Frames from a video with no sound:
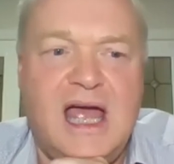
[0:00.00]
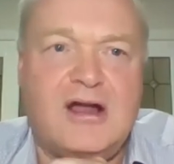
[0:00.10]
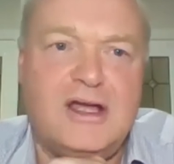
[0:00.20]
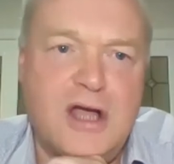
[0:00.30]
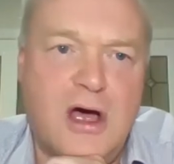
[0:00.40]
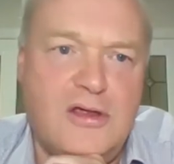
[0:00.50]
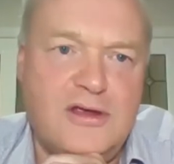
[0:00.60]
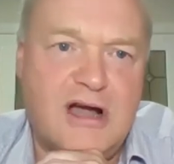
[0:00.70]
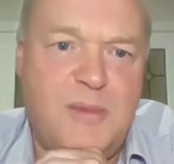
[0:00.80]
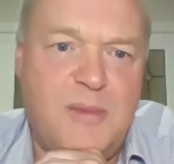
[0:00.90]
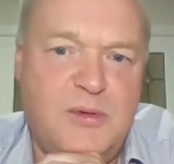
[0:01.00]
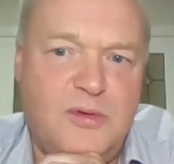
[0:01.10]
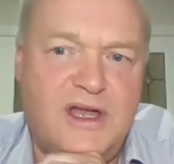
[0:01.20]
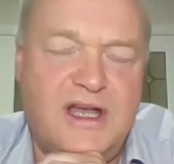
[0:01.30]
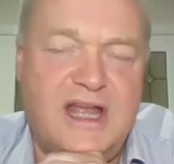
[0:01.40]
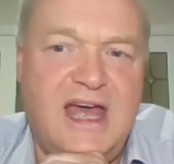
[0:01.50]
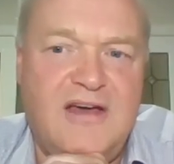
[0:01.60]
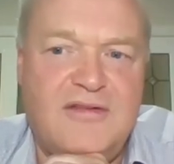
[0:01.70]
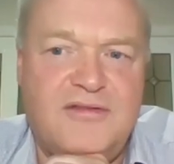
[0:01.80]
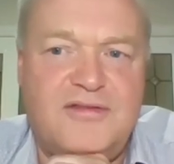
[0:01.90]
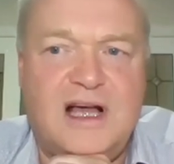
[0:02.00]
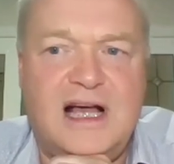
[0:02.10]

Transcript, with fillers: And I know there are people that have